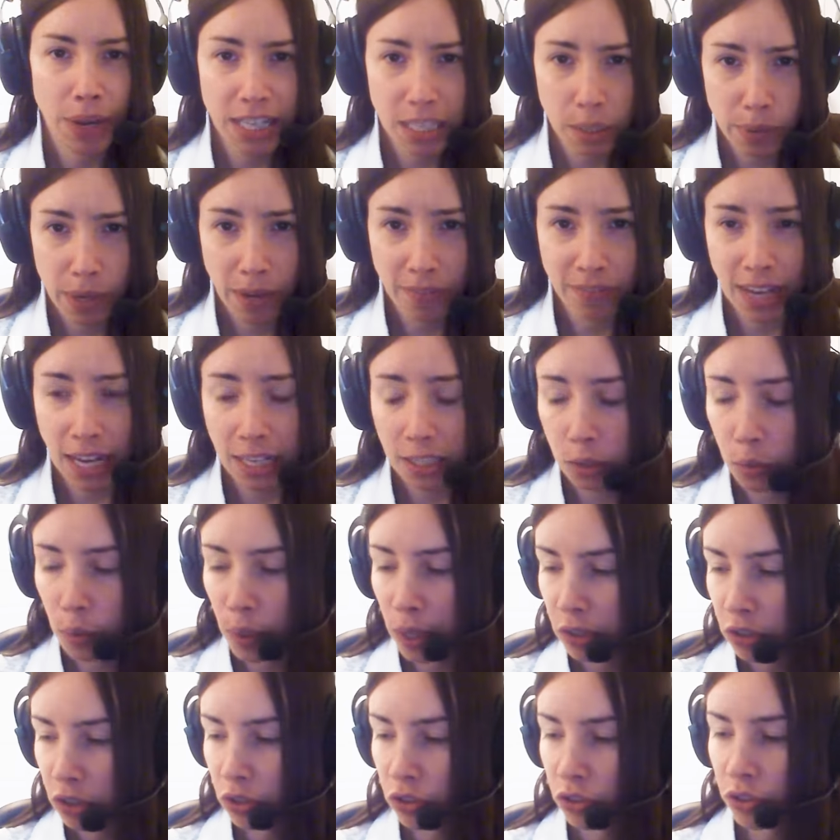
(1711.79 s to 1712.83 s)
Basically, we have to ask
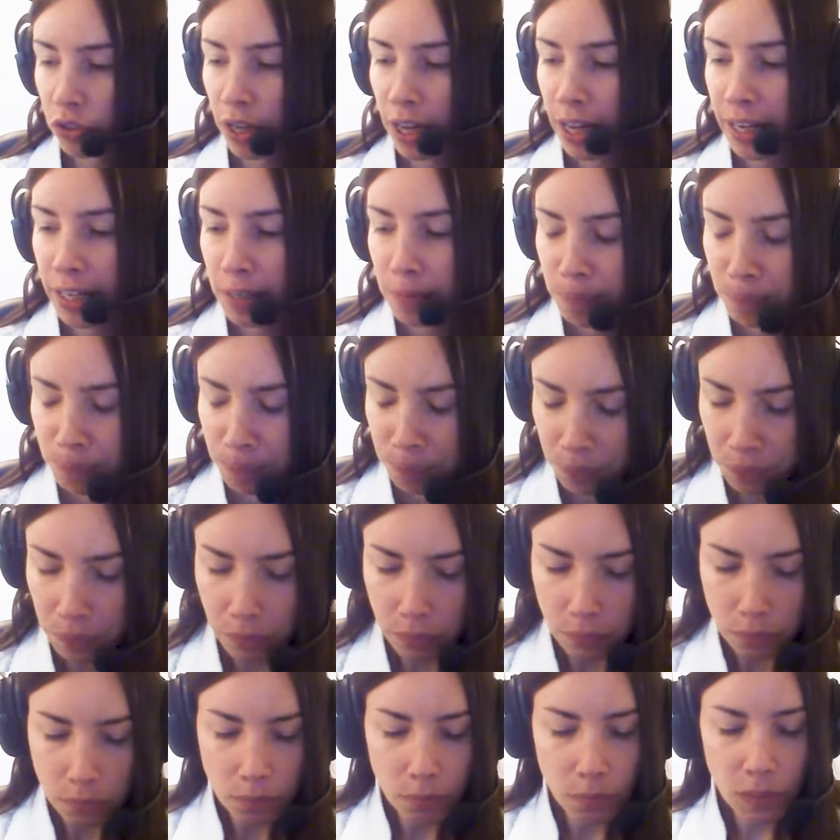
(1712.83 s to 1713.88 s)
questions like,
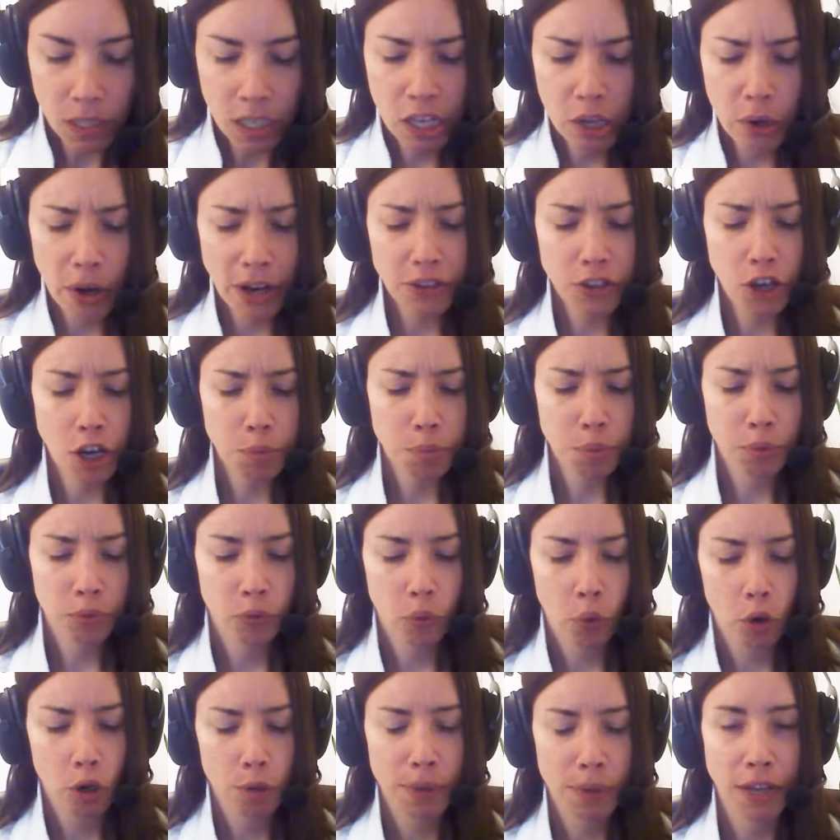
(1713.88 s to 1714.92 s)
you know, I talked
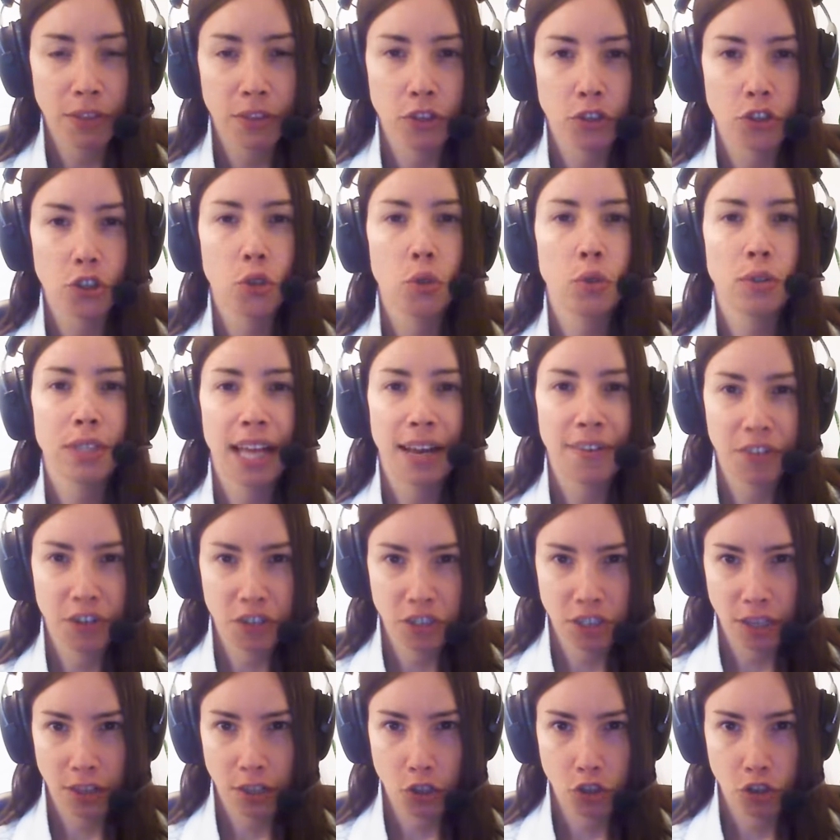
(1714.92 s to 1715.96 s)
before about the two
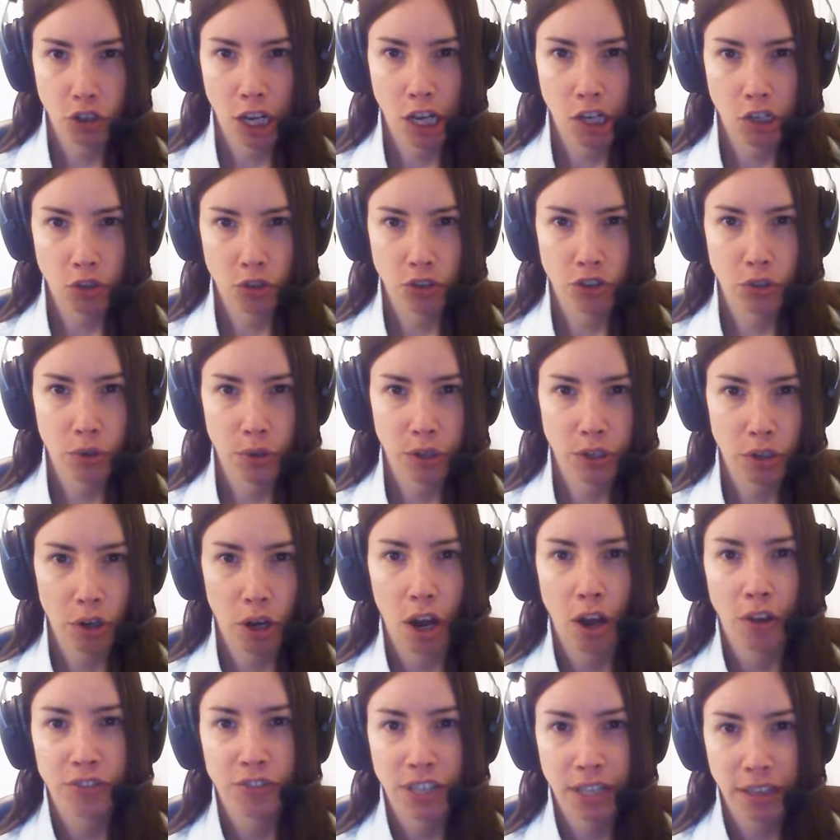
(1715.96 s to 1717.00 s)
levers that the Treasury is doing to
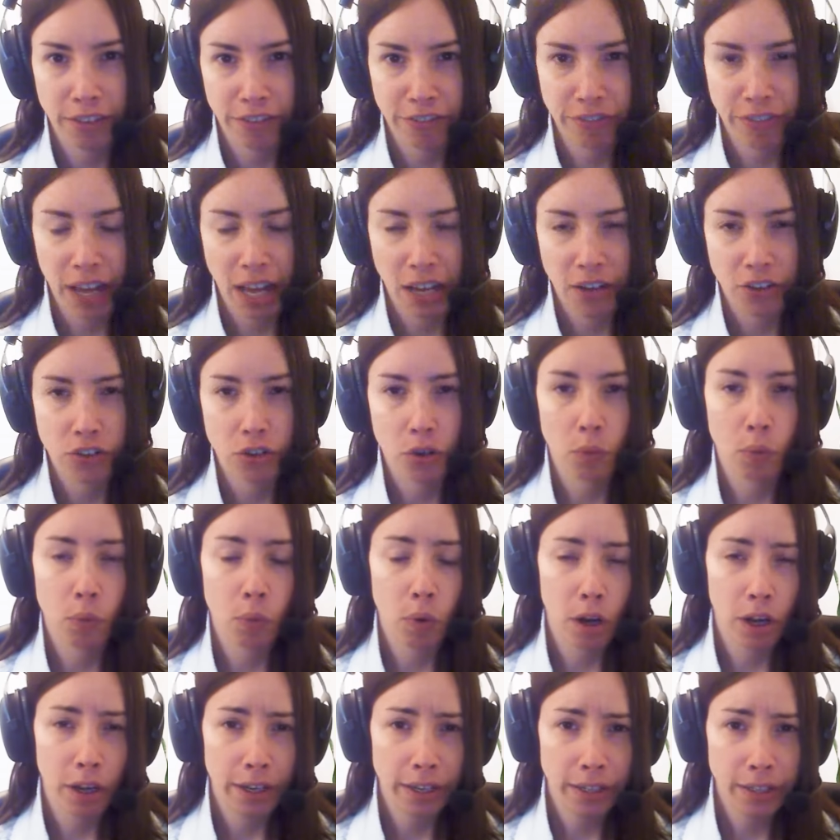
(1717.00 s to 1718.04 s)
offset the Fed. So
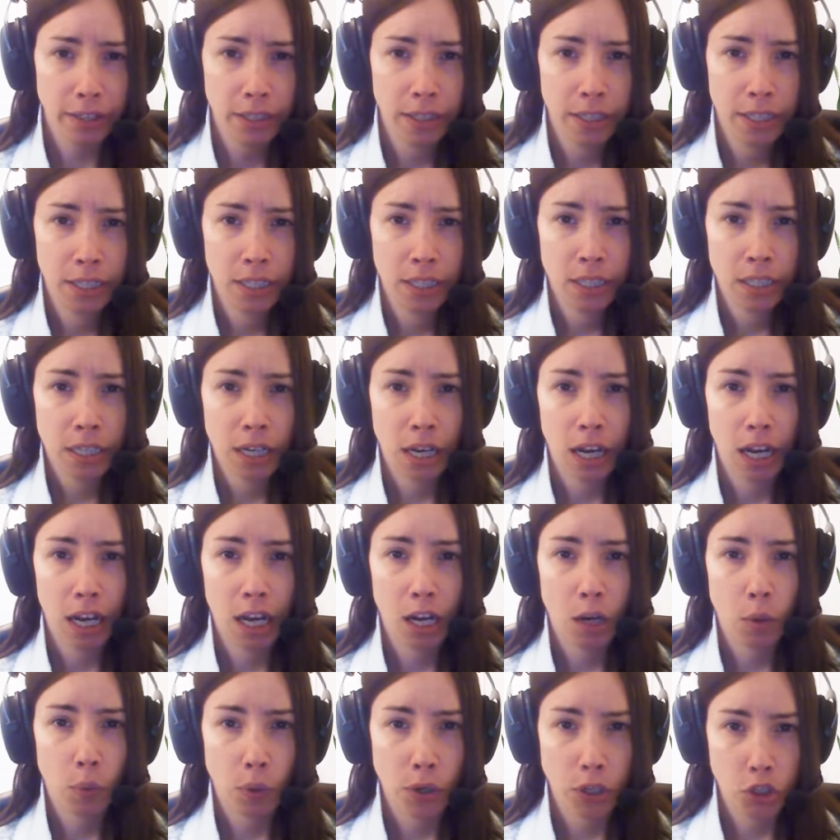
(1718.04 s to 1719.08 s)
one
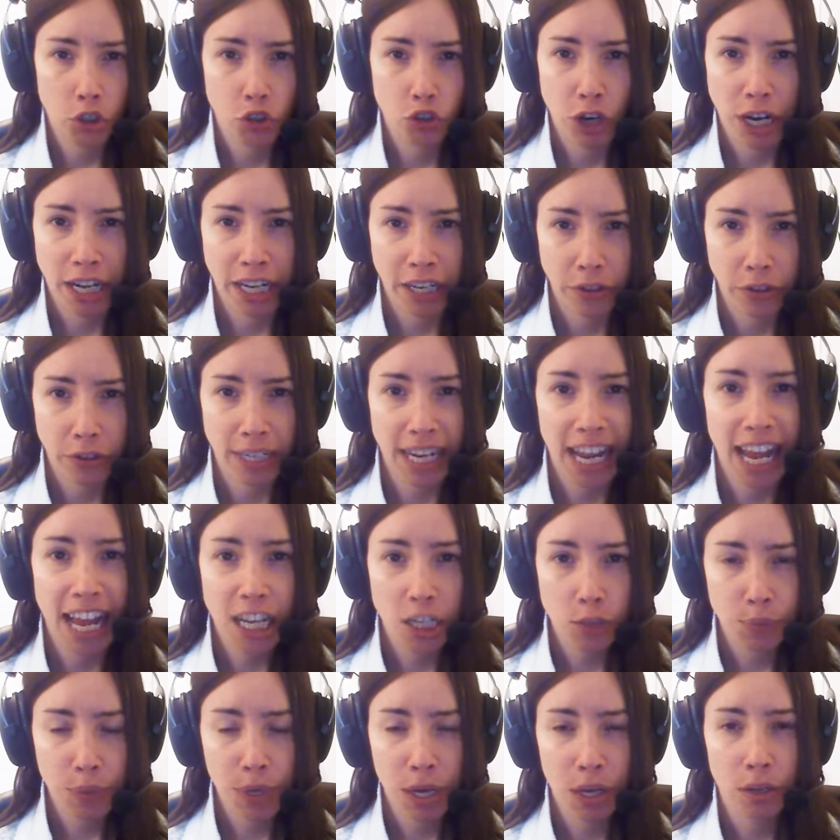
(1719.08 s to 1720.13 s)
was draining their
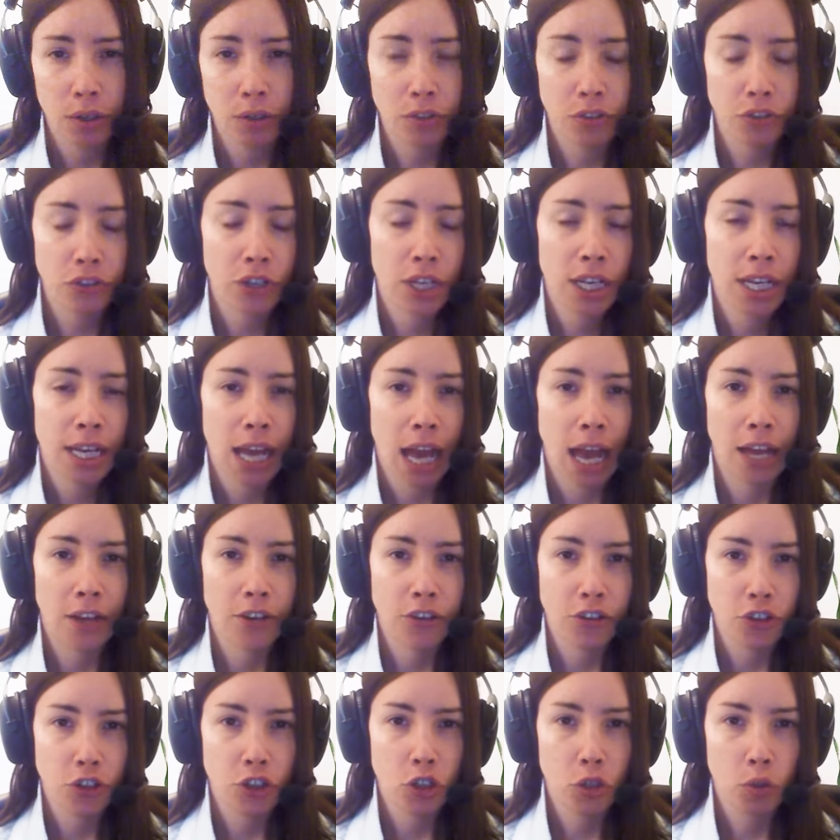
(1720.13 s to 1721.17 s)
cash balance,
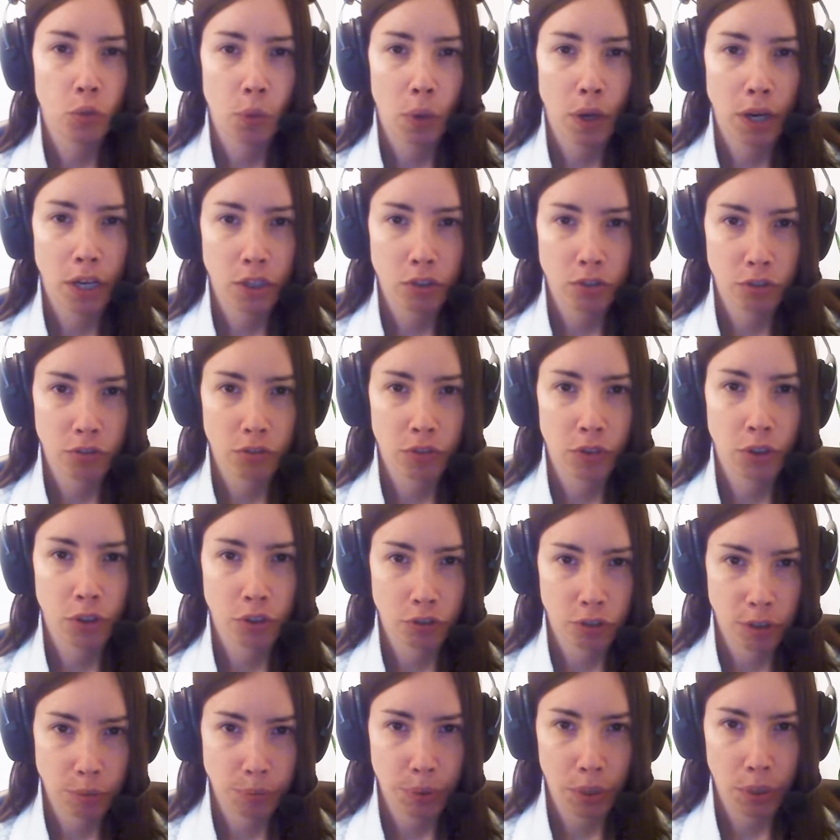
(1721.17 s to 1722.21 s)
and two was
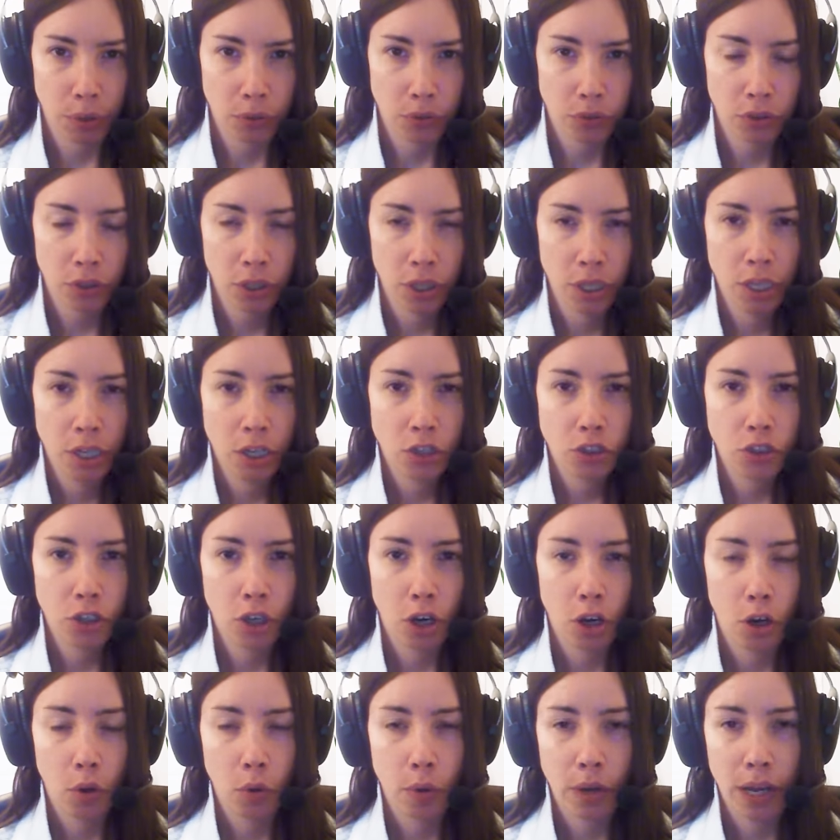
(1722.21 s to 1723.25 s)
reverse repos.
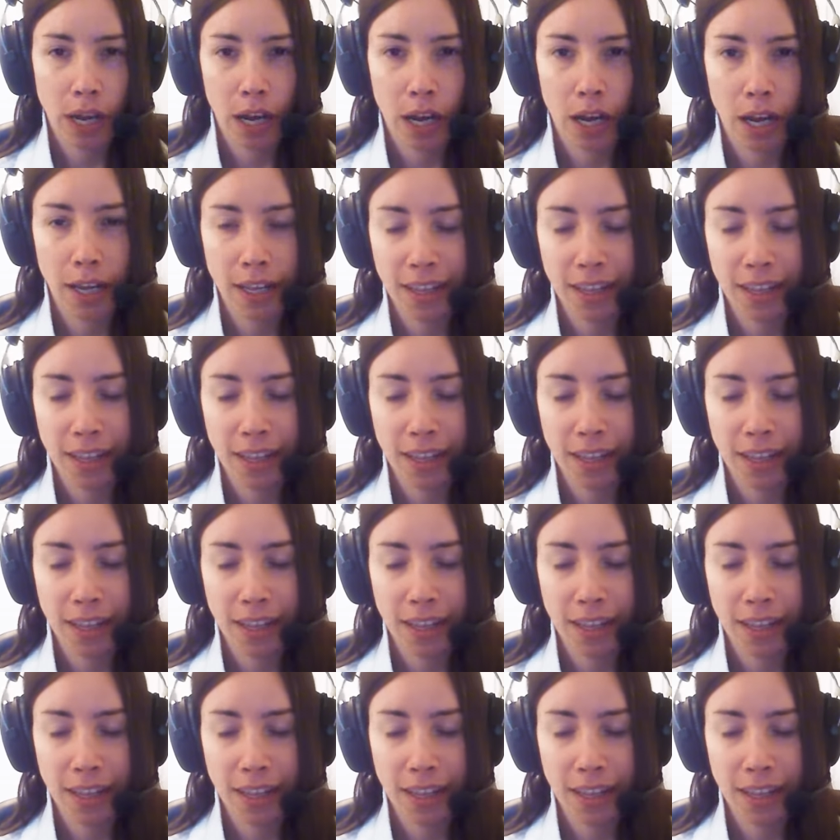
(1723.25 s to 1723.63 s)
So